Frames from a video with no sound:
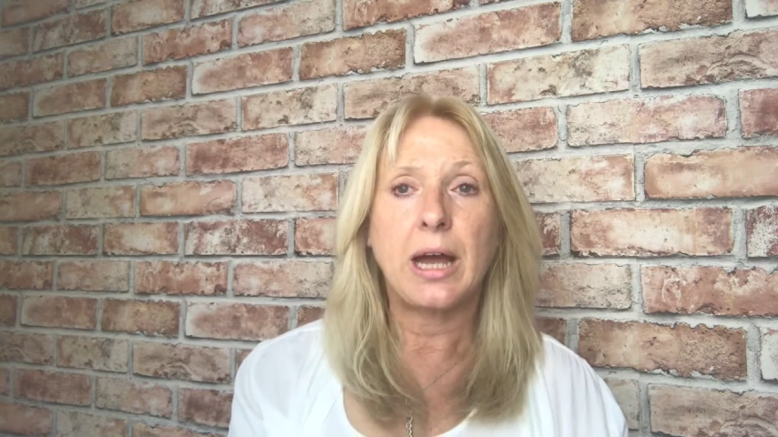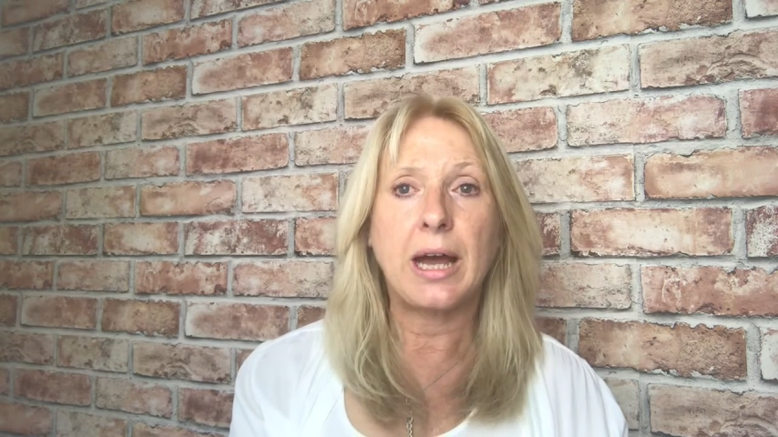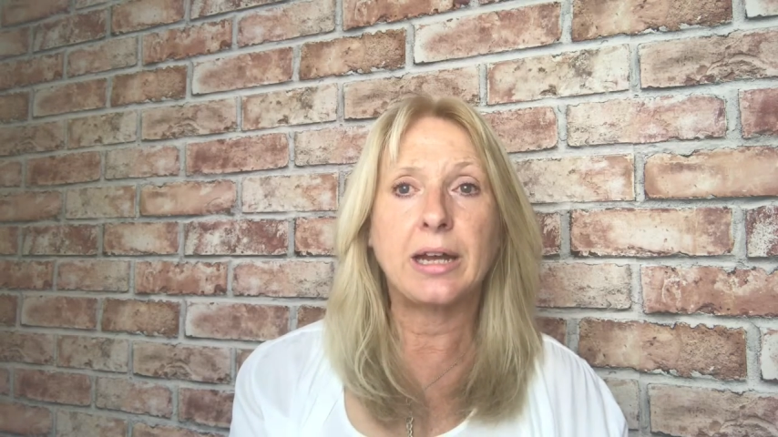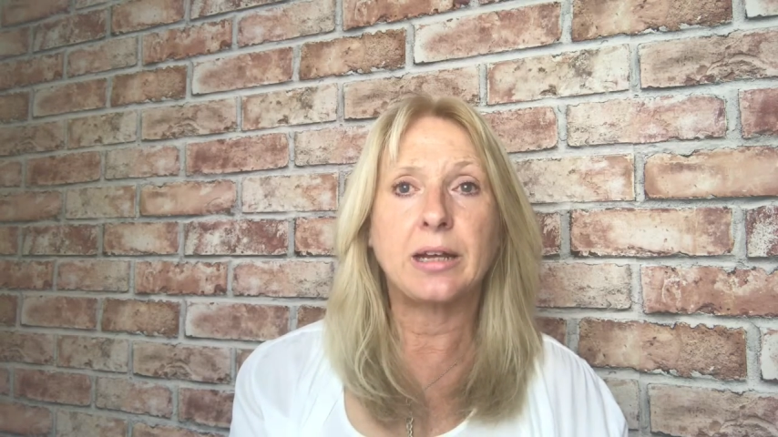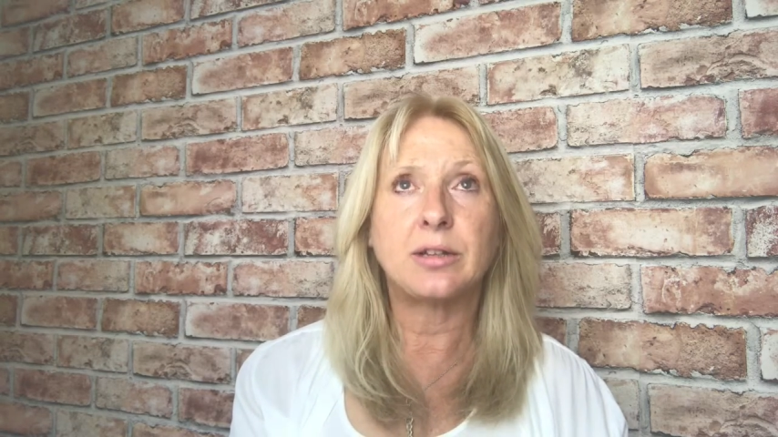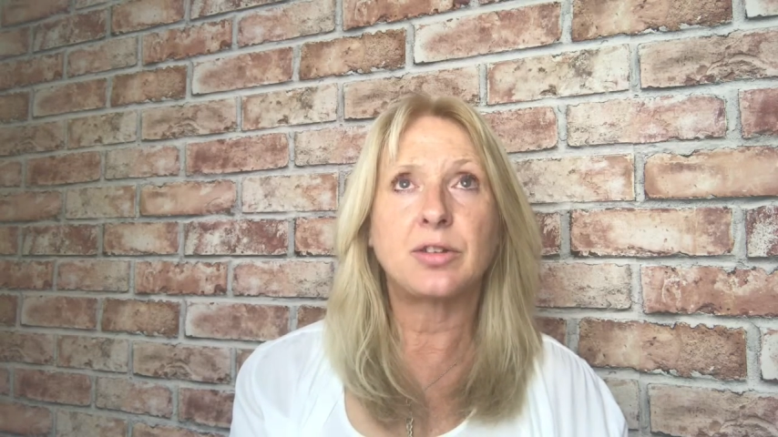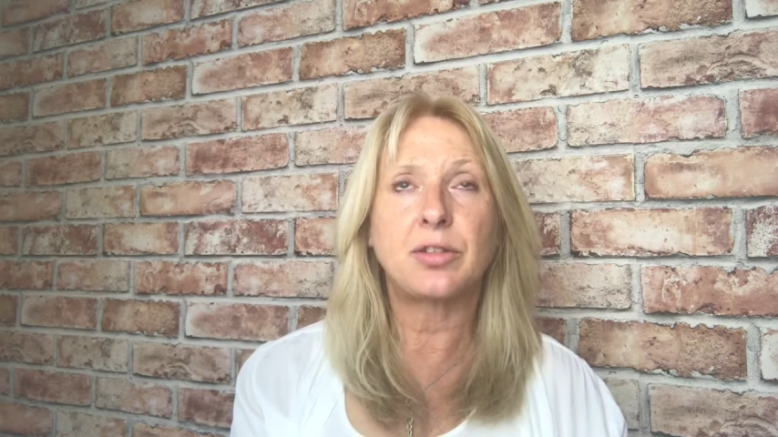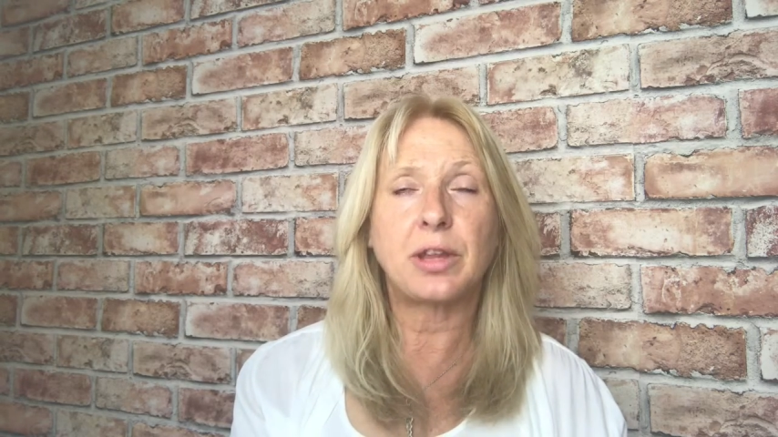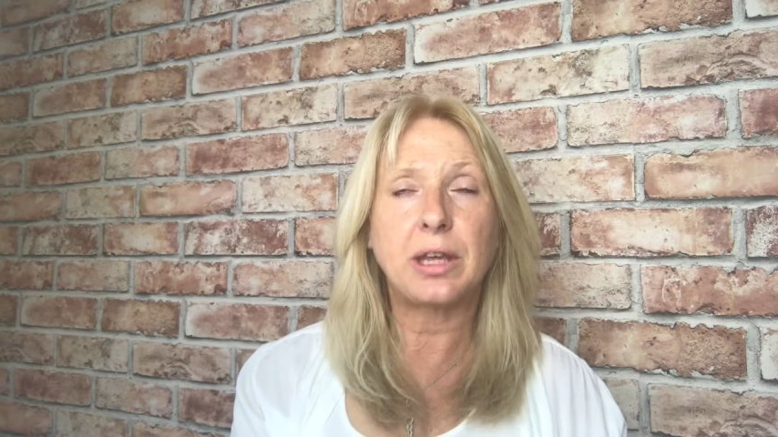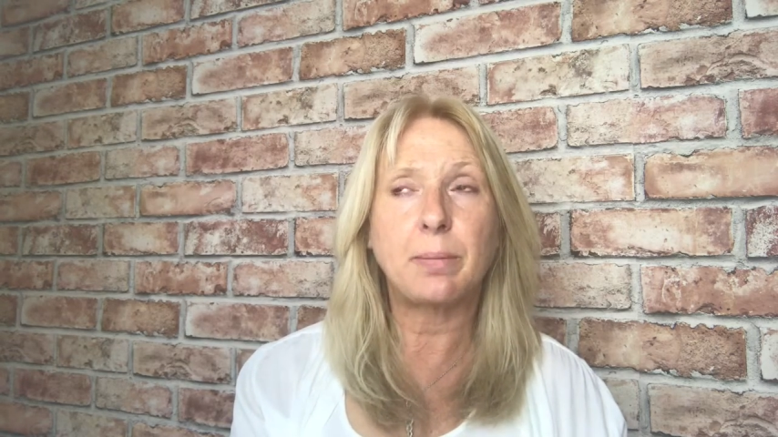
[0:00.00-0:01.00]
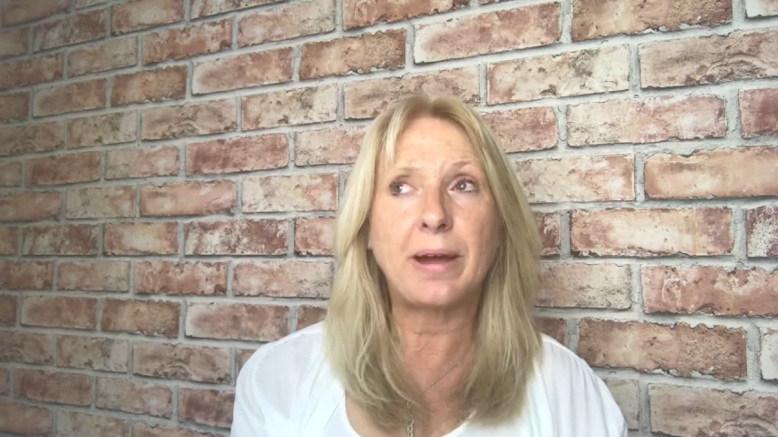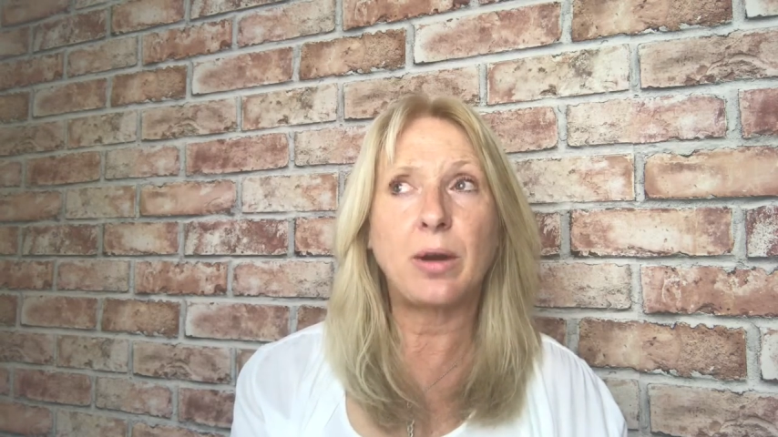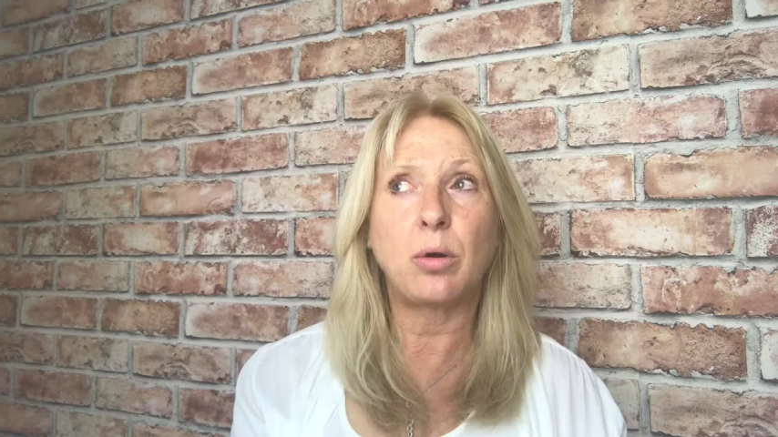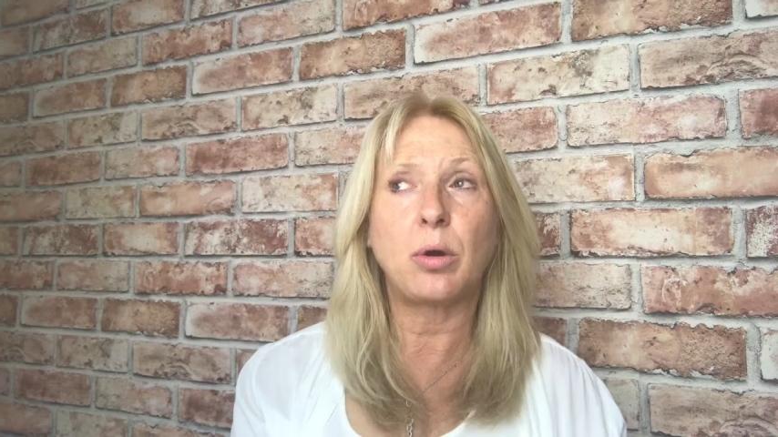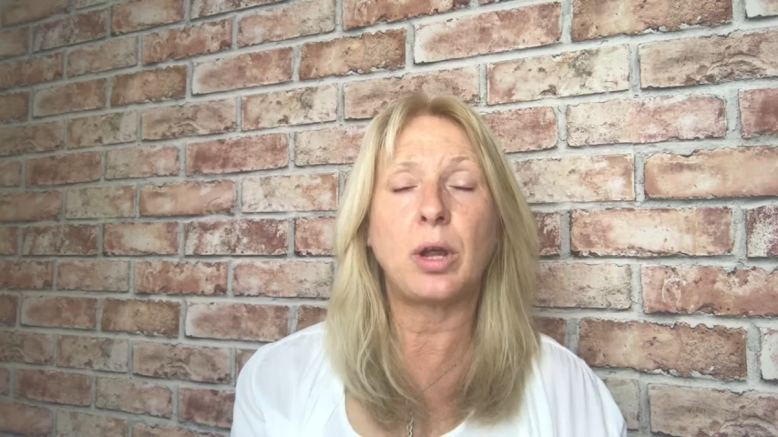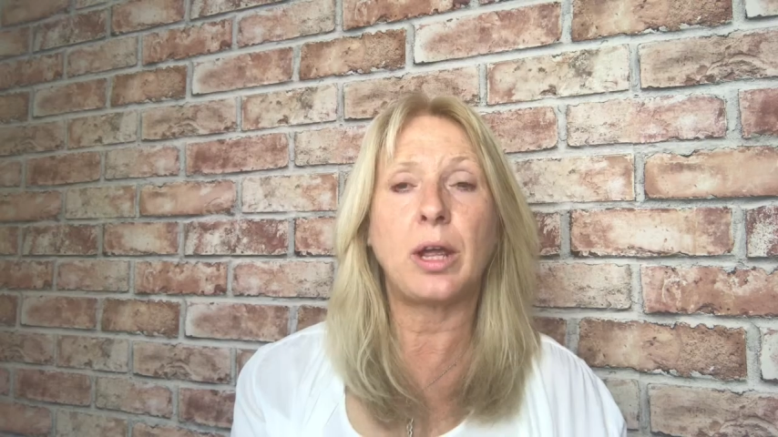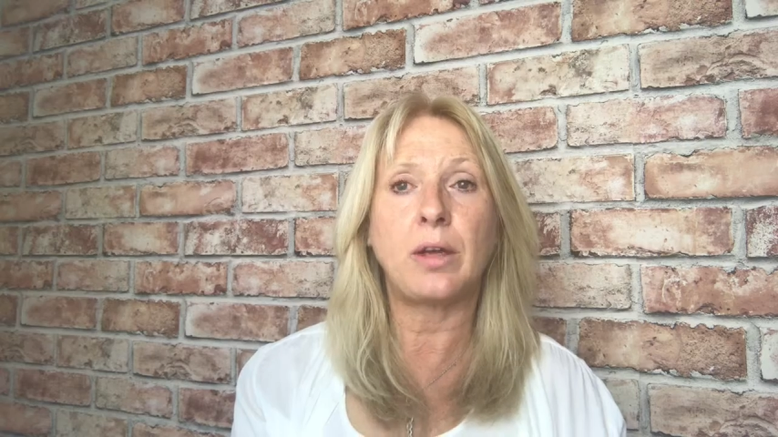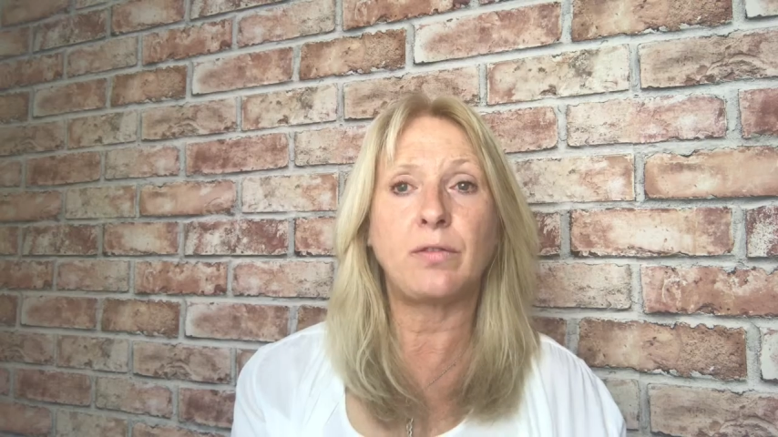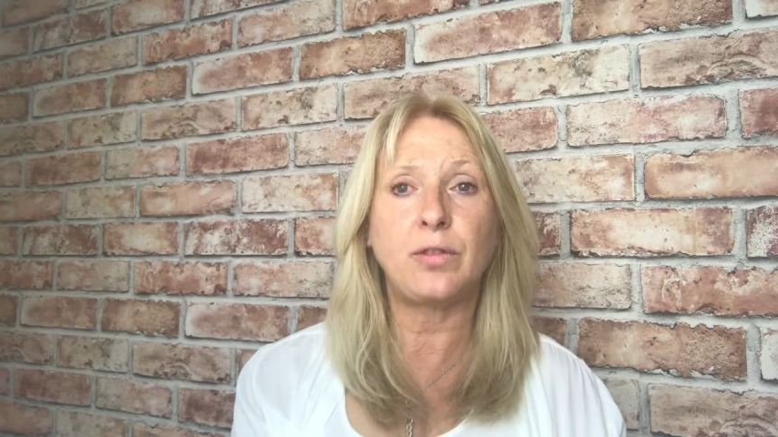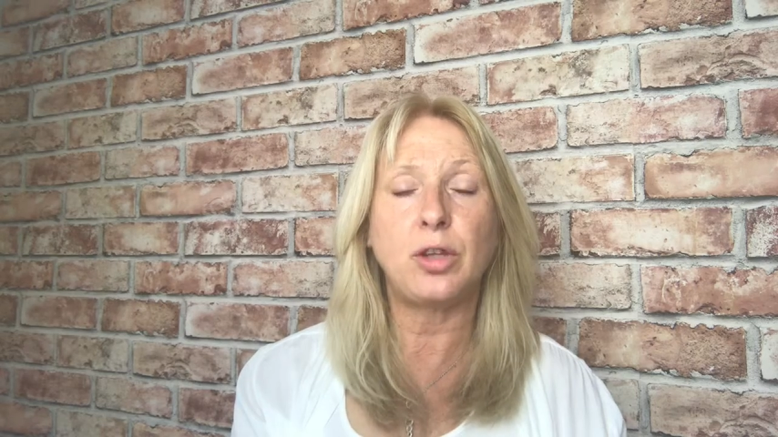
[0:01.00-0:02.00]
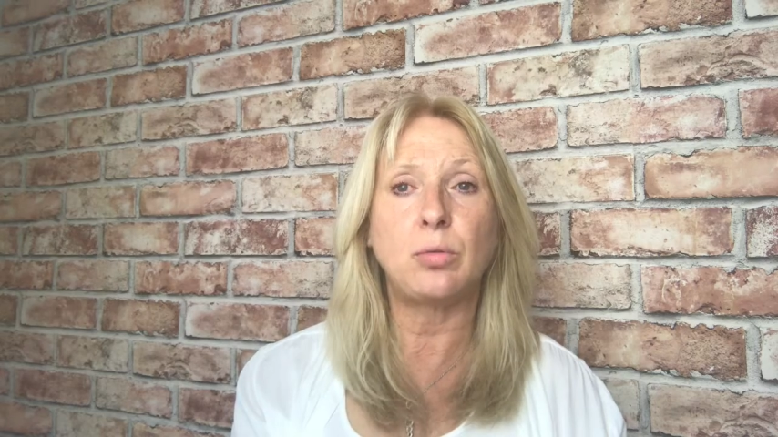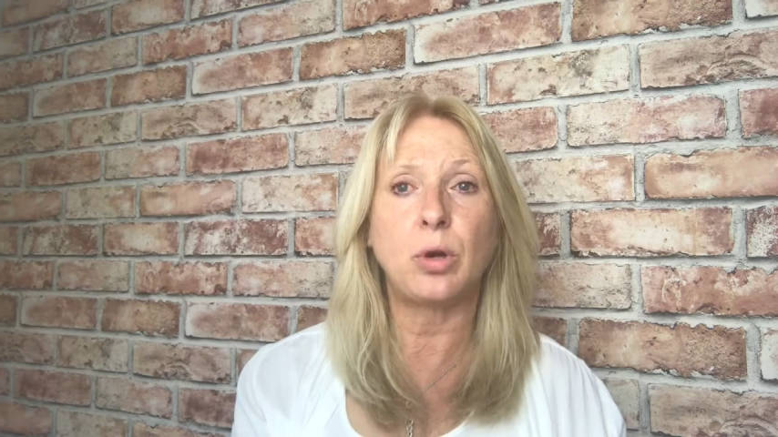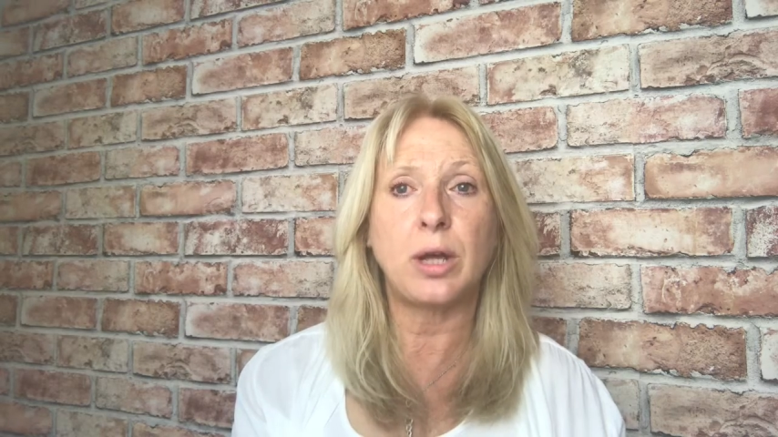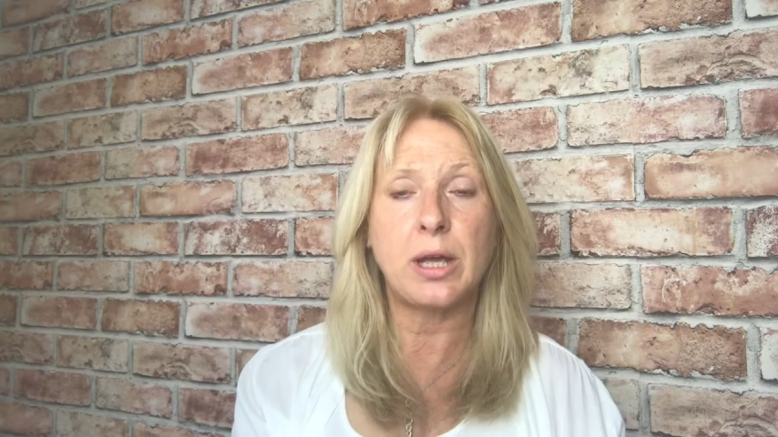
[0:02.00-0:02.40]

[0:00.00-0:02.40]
And think about if you were